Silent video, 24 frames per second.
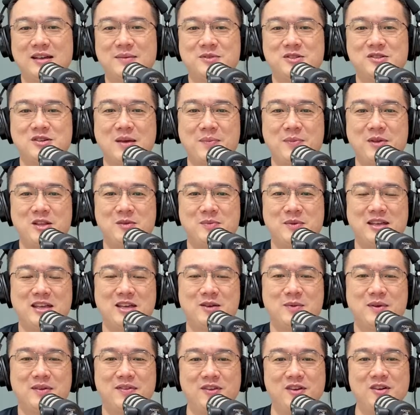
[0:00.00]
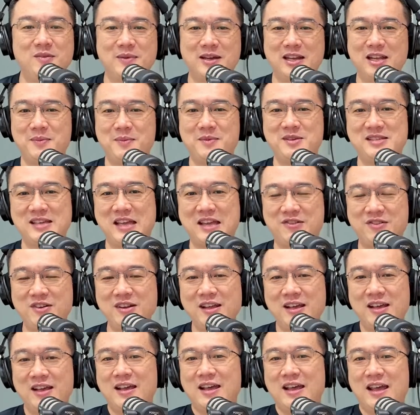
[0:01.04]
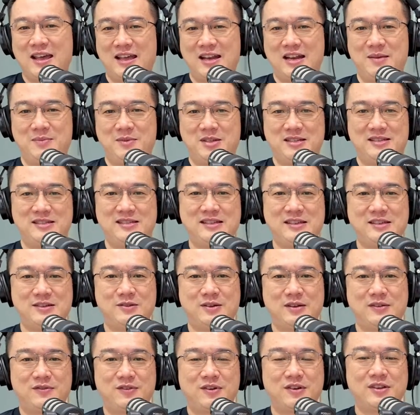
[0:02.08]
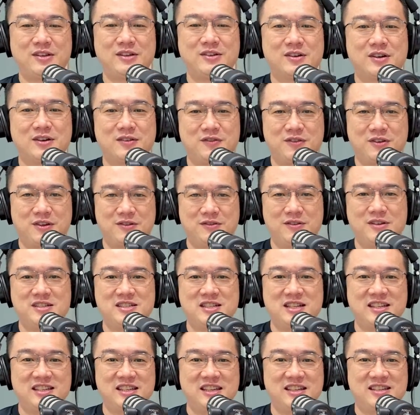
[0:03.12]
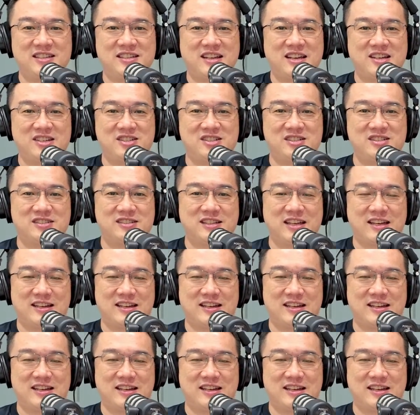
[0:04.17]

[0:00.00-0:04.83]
and I'm so happy to be here with you. My name is Adrian, and I'm the CEO and founder of Career Agility International.